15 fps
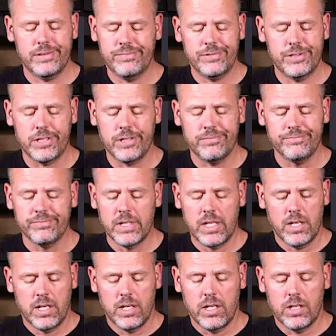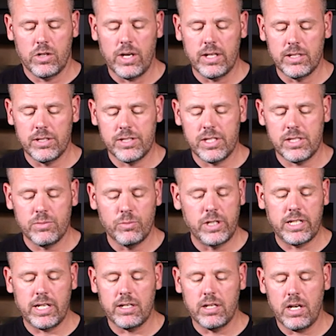So great little system. When you
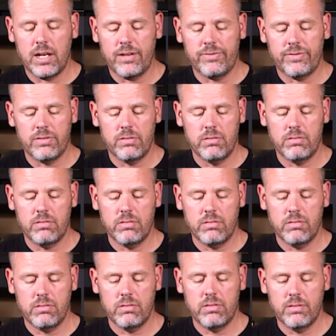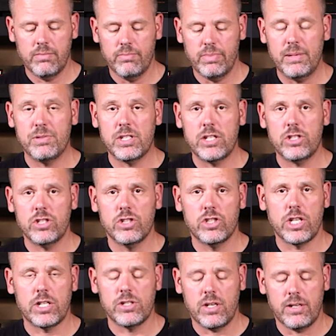cut it off, beeps at you and
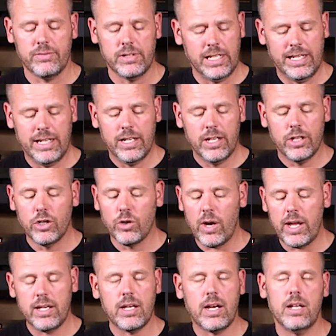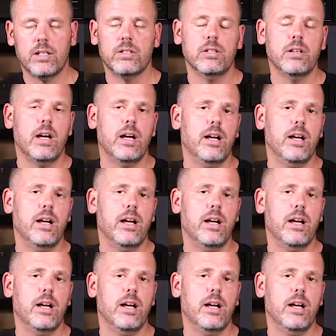shuts off. Great collar.